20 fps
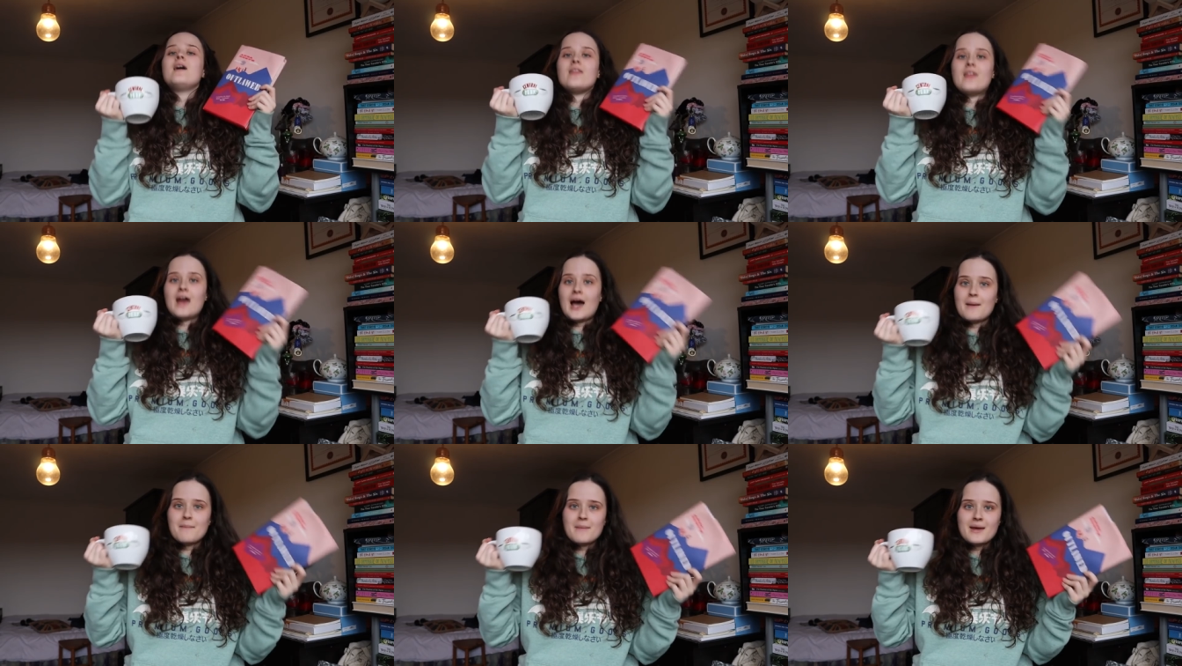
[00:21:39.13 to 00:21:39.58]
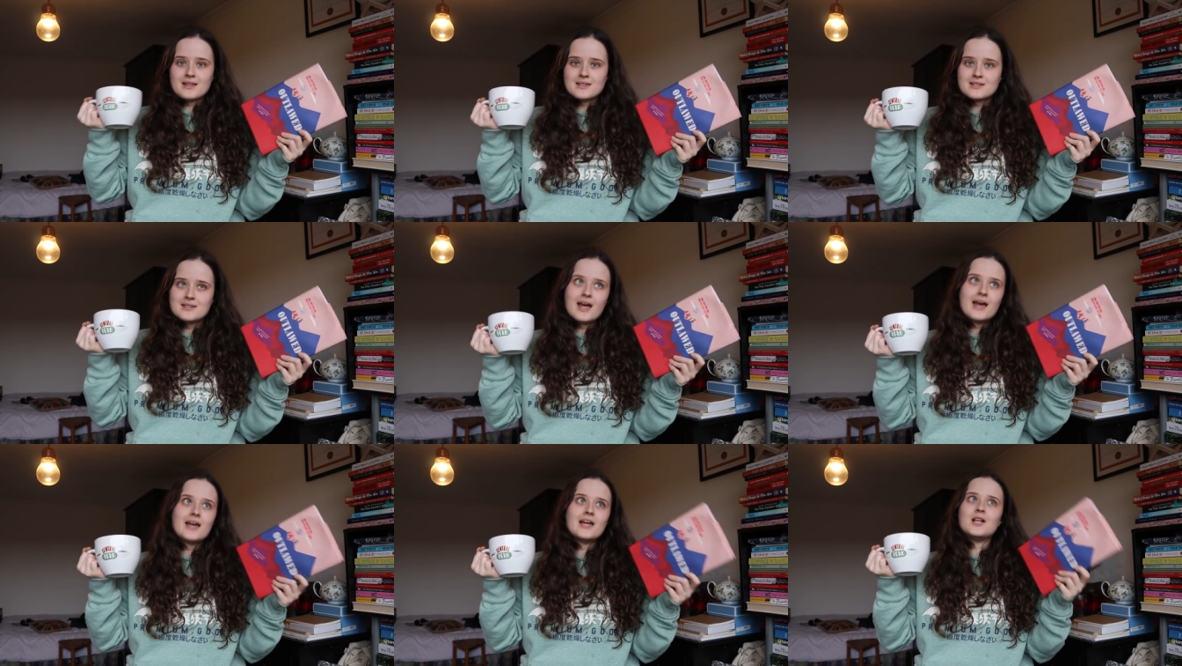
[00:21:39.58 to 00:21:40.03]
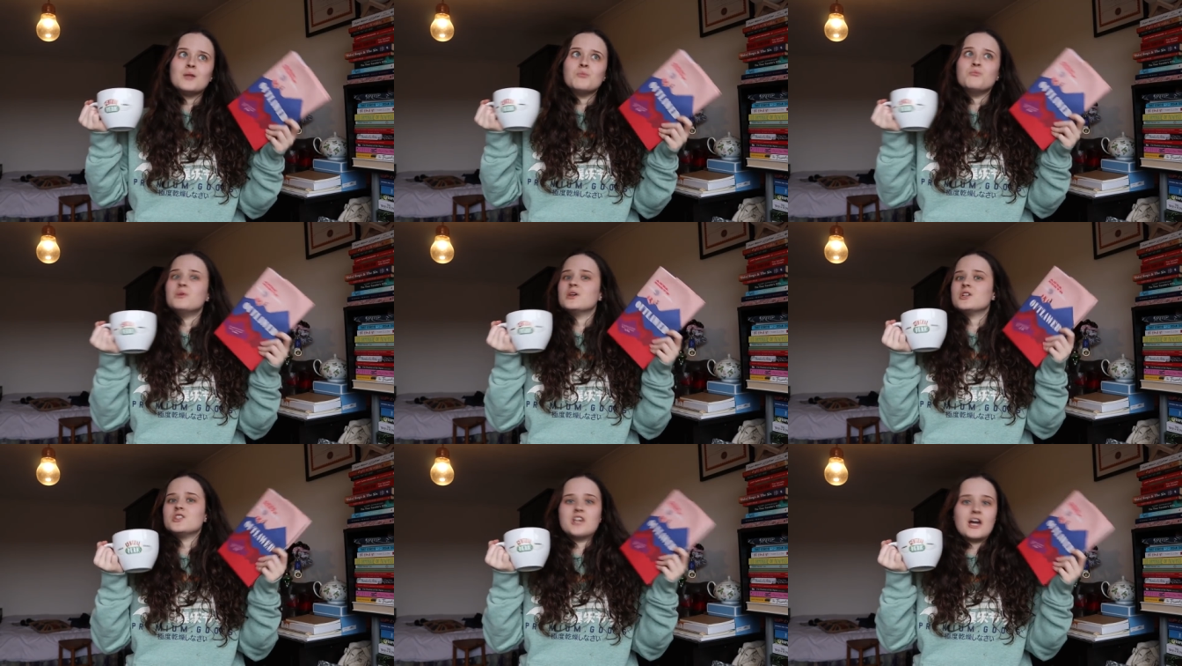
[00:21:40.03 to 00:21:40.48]
The Handmaid's Tale,
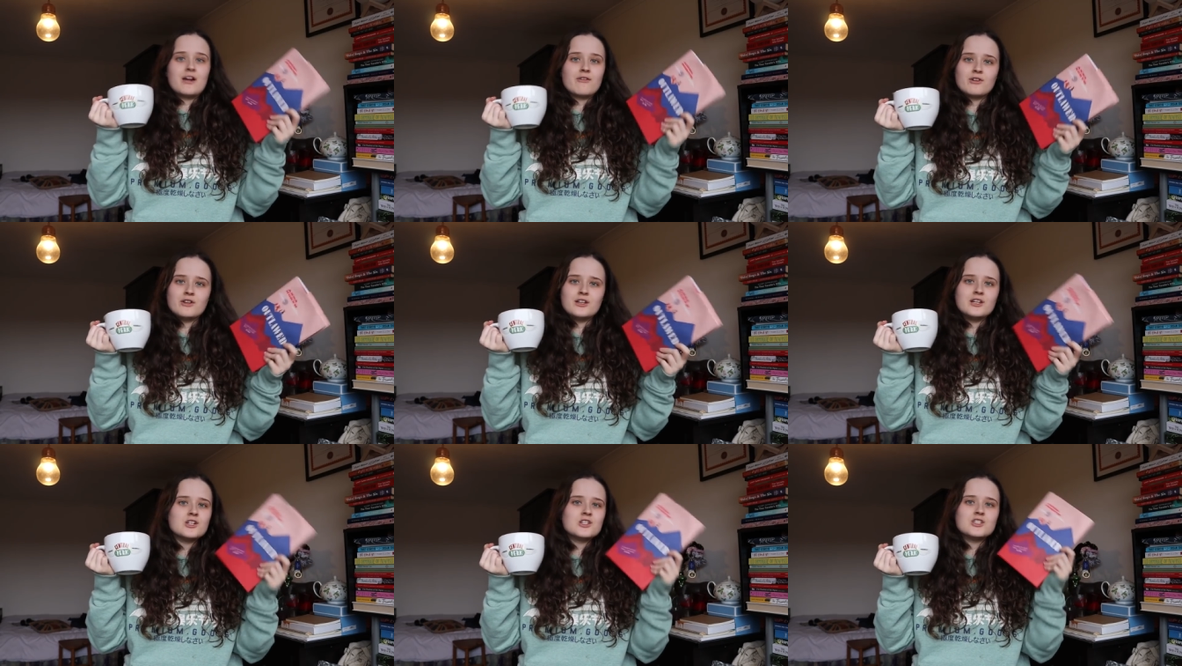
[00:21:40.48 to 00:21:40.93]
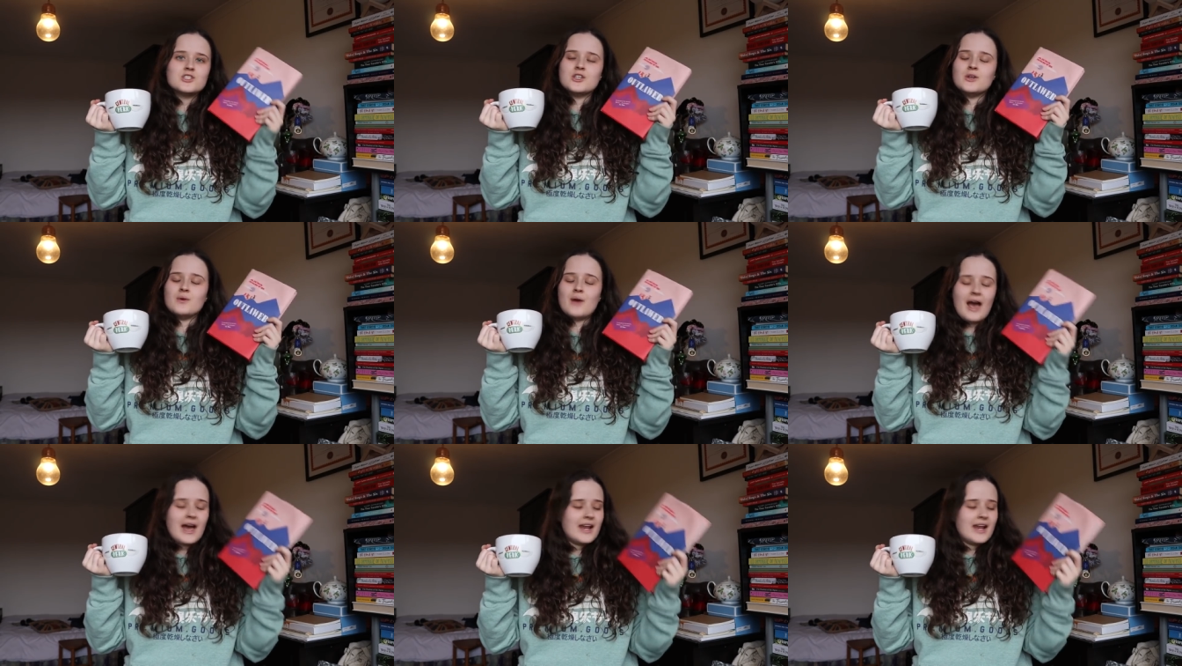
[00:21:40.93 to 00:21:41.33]
but generally just to